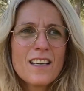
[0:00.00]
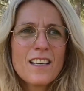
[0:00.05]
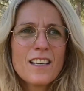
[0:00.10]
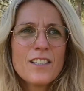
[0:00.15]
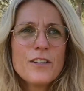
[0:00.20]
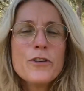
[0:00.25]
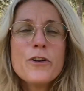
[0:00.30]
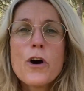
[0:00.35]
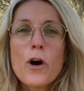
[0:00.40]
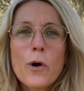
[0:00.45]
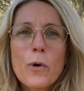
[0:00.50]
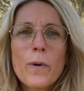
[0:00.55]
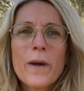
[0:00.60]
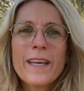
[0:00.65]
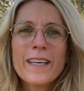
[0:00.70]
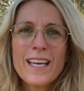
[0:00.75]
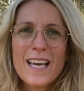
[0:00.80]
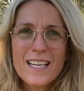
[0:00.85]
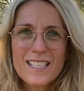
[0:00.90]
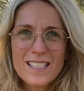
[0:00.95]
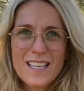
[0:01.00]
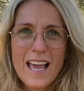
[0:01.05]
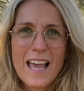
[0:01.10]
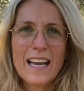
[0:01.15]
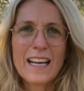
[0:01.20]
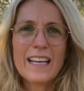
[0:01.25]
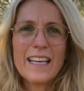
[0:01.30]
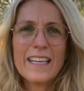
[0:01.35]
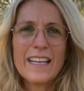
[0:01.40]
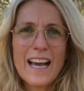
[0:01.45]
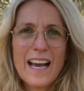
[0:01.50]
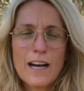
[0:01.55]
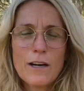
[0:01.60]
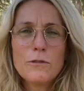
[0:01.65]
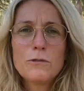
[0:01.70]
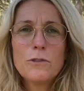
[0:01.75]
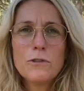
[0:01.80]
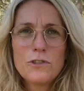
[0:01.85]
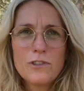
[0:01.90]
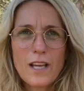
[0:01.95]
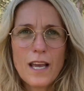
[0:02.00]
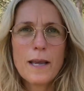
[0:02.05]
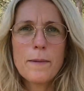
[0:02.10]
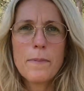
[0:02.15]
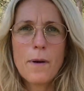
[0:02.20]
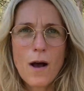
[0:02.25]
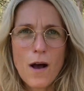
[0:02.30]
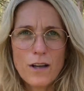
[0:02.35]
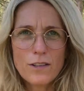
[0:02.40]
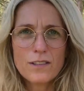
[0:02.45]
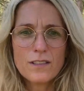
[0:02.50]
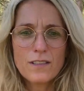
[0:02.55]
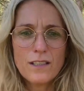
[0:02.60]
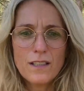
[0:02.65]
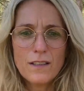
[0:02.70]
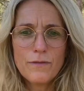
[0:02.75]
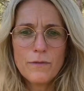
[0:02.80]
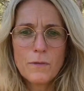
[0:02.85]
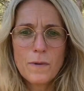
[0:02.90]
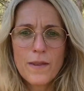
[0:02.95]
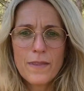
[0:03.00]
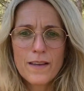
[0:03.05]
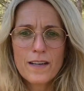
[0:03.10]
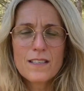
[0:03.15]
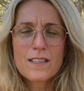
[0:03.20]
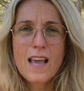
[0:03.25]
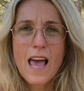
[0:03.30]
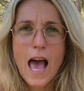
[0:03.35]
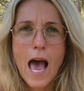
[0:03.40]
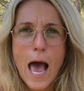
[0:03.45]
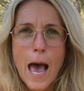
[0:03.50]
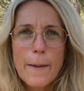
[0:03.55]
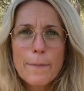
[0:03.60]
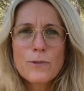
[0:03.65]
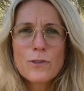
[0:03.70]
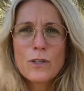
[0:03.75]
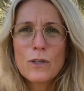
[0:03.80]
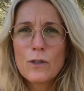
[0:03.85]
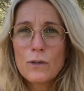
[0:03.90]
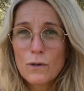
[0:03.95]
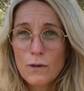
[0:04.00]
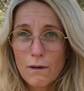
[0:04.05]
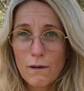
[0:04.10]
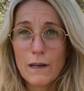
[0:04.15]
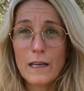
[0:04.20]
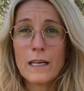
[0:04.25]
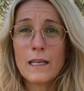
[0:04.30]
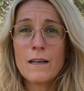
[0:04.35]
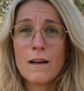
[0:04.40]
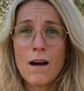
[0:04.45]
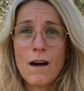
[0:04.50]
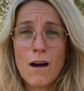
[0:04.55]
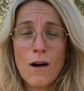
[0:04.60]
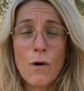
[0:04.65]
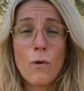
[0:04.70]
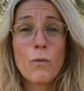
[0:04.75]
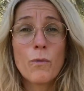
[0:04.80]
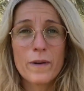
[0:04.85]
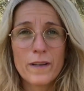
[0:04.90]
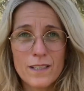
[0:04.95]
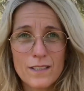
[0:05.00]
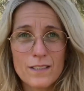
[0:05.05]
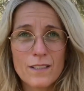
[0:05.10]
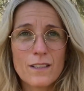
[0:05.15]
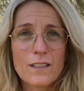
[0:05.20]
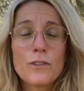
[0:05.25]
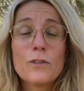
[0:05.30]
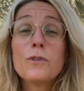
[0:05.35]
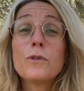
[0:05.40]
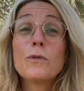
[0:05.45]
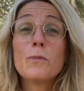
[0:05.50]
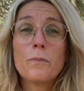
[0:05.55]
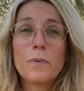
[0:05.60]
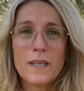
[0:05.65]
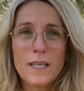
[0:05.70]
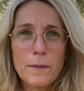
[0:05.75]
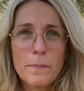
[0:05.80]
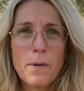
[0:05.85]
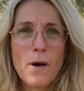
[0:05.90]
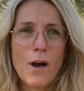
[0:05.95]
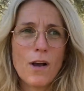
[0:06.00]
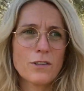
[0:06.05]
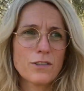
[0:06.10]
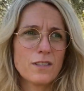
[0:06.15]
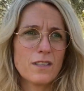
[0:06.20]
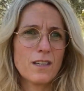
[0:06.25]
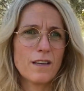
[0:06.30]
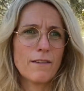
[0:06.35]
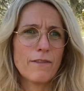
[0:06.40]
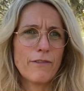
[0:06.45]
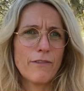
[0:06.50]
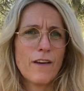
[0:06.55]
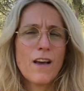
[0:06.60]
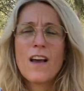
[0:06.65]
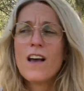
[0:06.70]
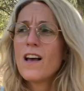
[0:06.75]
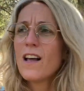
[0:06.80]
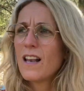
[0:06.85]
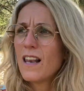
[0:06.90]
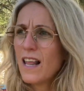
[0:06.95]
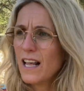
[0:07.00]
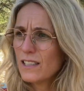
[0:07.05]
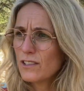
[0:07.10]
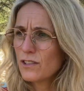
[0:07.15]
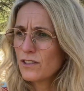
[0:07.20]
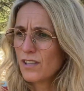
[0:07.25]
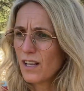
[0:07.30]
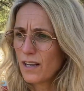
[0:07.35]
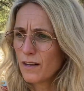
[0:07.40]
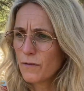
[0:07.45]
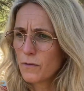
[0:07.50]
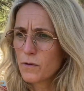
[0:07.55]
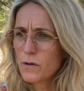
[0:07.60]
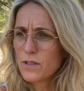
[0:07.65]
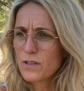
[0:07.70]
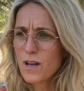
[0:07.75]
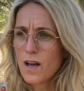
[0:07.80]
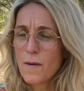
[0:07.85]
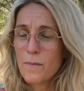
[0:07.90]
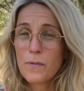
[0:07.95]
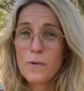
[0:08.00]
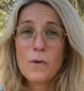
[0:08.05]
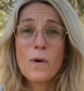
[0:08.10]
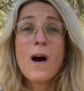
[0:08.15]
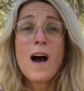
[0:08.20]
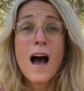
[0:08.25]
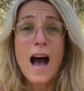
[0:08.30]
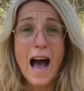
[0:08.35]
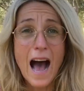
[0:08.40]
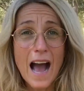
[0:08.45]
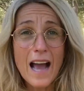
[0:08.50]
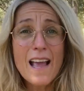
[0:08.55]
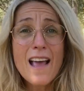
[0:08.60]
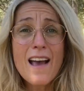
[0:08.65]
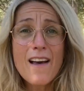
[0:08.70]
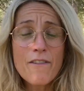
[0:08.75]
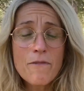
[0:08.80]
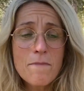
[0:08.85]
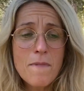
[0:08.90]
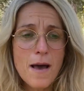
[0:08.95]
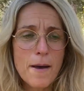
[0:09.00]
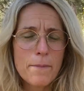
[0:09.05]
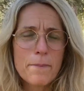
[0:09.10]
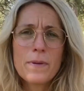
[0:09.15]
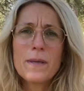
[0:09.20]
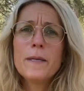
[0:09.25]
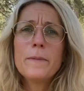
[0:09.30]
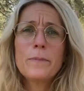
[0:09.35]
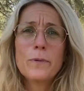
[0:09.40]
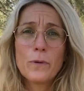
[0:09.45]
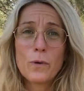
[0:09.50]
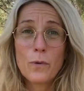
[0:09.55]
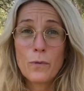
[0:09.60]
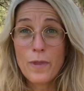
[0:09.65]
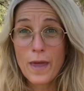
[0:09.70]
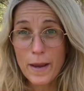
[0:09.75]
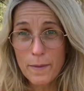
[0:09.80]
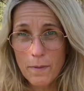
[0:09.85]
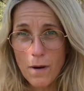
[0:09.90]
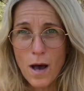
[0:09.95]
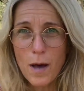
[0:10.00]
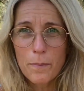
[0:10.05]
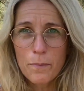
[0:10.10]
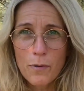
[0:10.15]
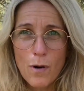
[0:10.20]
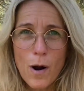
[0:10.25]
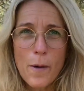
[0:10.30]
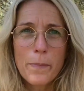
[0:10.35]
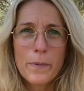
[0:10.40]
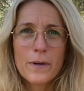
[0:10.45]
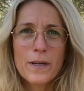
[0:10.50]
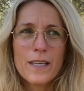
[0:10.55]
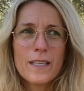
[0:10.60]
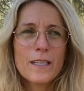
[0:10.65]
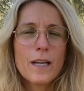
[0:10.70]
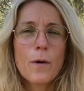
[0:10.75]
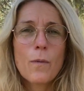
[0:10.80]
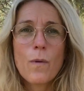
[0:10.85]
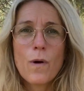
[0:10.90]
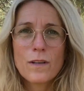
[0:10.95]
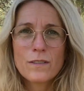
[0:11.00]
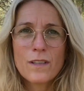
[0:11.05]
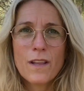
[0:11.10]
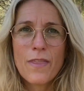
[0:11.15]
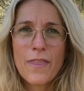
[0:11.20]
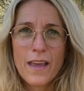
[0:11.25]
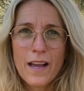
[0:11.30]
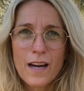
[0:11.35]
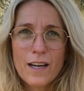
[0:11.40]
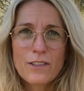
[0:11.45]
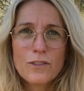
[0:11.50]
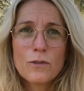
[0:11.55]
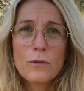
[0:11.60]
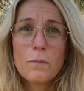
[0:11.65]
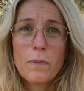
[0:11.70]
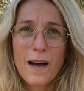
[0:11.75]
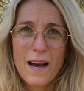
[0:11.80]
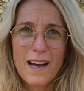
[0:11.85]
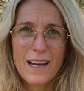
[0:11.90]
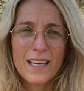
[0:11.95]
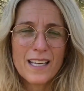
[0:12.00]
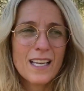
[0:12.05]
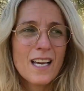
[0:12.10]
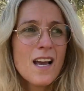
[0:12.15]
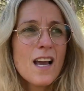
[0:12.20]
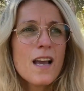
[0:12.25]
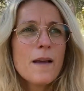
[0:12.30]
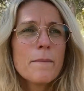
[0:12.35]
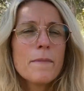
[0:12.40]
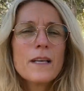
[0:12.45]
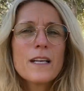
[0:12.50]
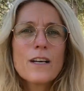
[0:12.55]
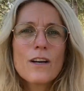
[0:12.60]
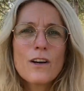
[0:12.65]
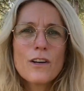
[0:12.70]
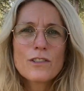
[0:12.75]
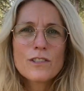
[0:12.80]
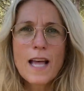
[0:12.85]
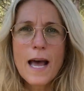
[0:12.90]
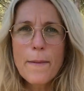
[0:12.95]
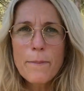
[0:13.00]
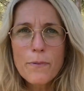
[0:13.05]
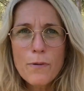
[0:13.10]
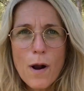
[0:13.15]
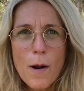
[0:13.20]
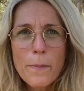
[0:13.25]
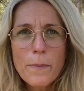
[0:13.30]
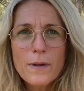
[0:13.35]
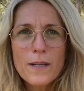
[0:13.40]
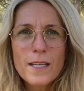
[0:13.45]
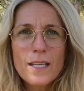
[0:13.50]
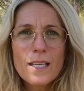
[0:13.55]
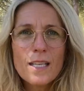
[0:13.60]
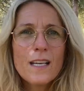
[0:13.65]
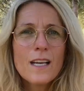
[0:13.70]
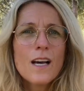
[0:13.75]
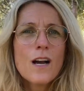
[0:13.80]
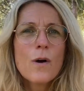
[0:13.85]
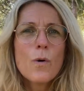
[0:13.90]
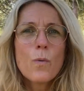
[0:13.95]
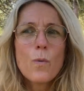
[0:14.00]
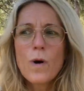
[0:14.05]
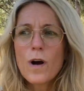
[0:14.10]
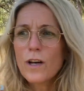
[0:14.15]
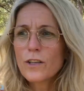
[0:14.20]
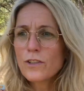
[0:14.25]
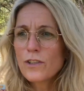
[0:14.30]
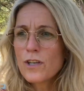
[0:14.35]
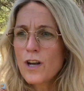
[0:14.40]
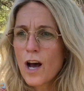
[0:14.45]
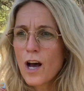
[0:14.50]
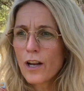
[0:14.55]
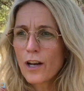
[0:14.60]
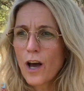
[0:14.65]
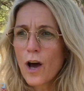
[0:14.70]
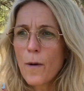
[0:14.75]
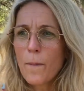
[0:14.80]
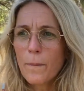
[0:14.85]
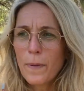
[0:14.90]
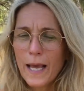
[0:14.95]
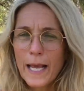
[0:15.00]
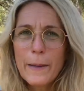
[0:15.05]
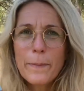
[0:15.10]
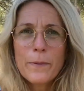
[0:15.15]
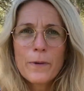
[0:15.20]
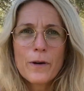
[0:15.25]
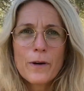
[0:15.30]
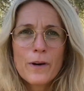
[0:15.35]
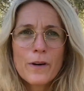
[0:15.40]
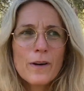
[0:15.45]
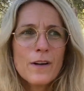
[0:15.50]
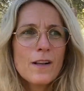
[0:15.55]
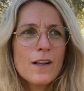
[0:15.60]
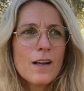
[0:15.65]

knowing exactly how to stay positive when there's absolutely no reason to be positive. Let's take, for example, I have met people, they bought property that wasn't theirs to buy because that property was not on paper